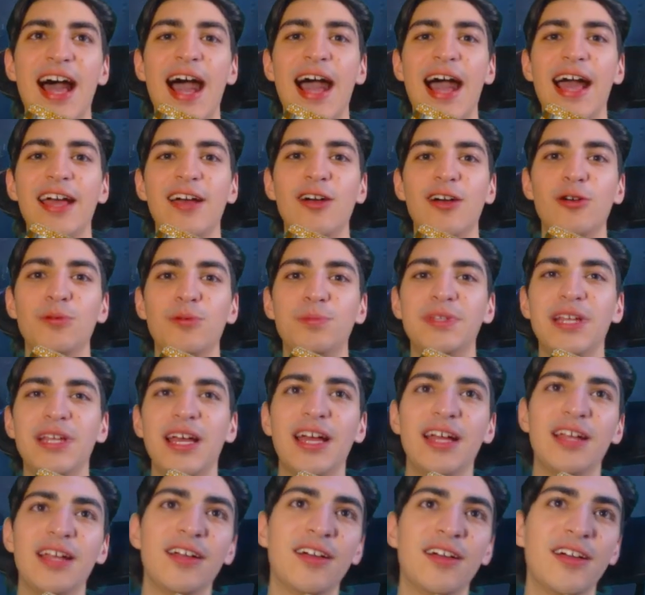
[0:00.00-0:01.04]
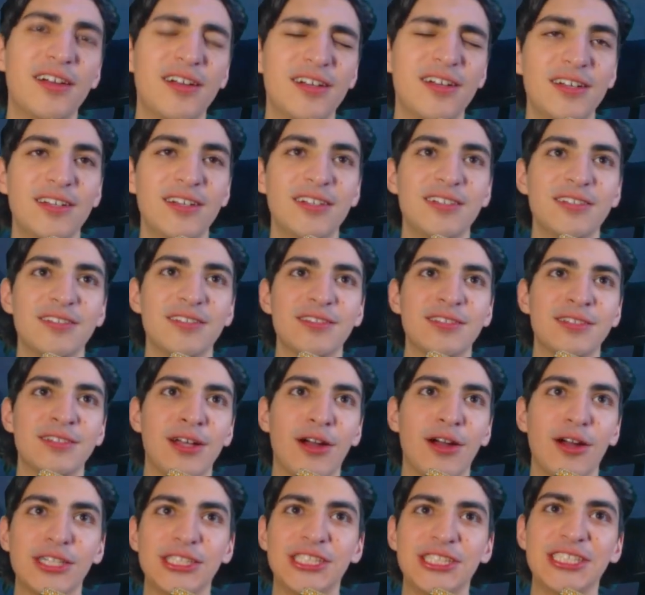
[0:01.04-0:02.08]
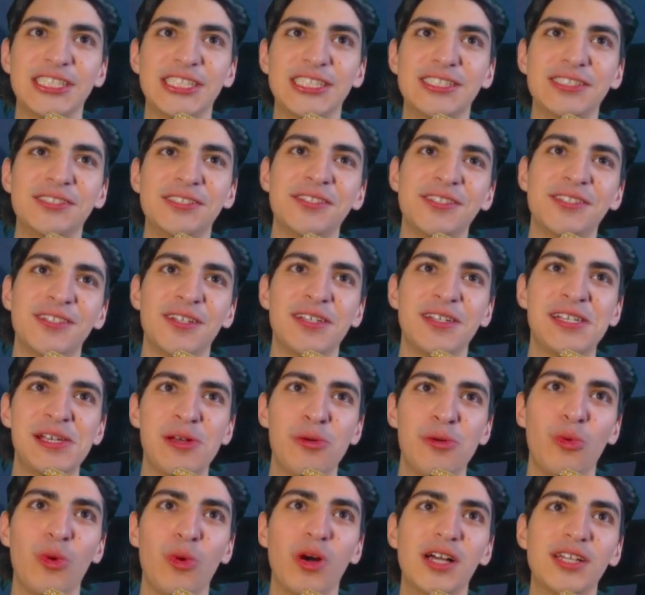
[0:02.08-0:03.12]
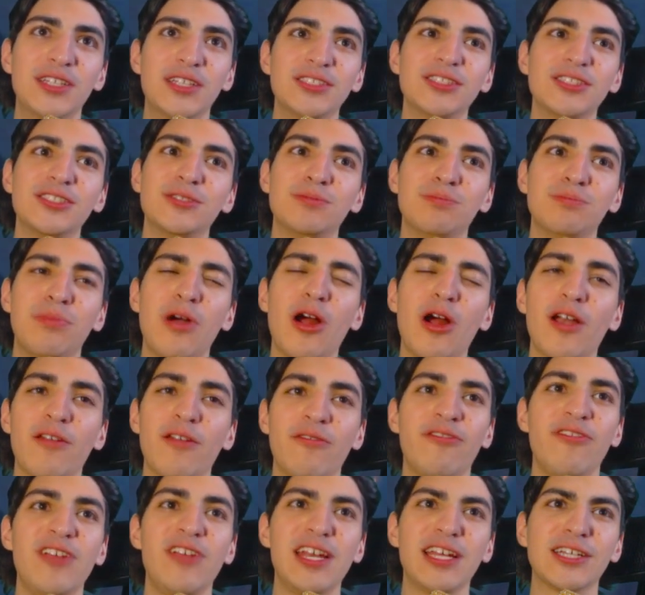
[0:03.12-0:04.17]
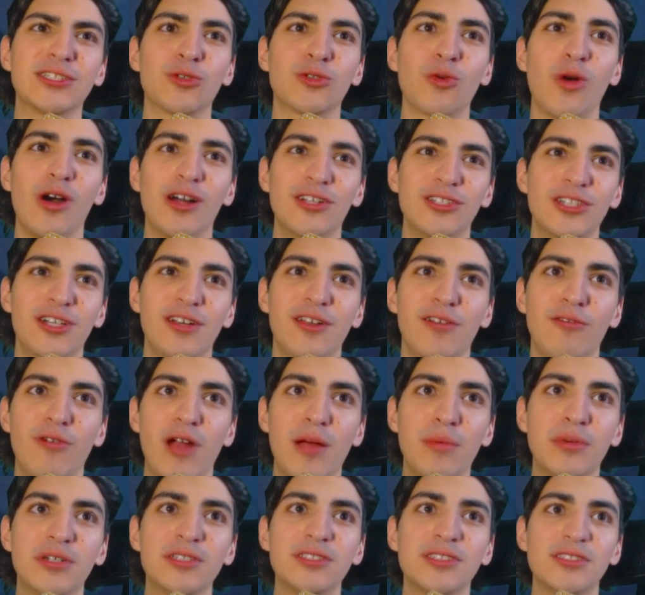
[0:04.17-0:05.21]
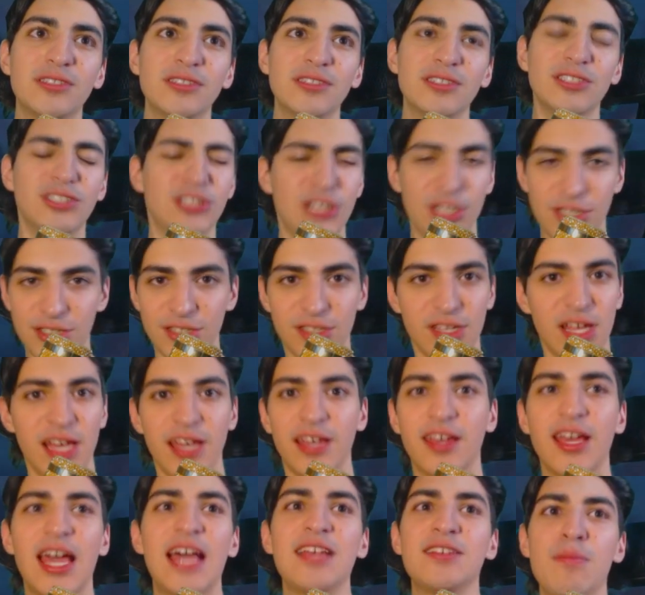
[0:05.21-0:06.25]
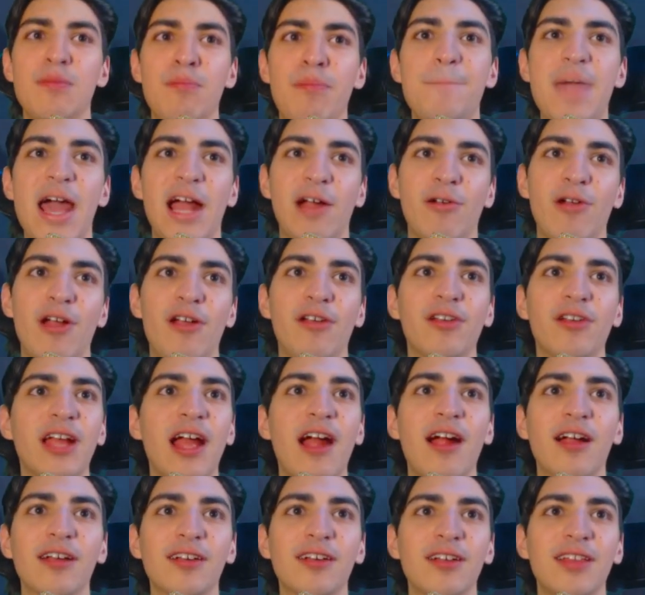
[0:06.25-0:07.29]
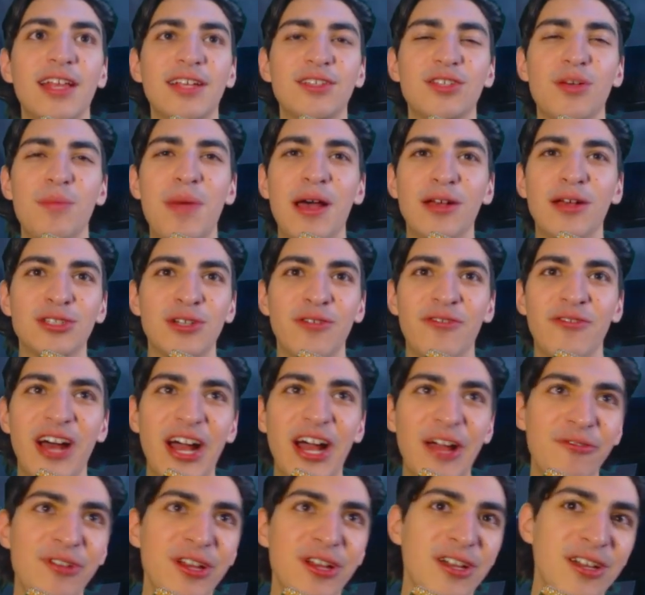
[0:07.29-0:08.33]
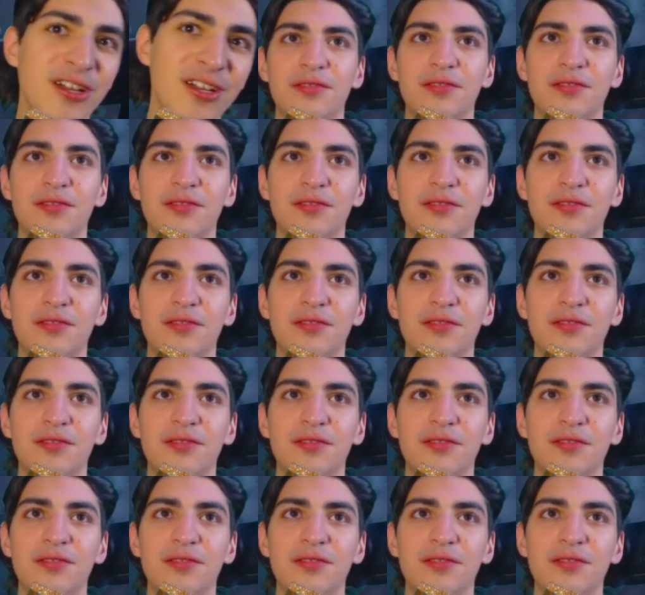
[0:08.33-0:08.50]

I hope that uh, Carson was part of Phoenix Squadron and Rebels, just like as a background character that somehow survived.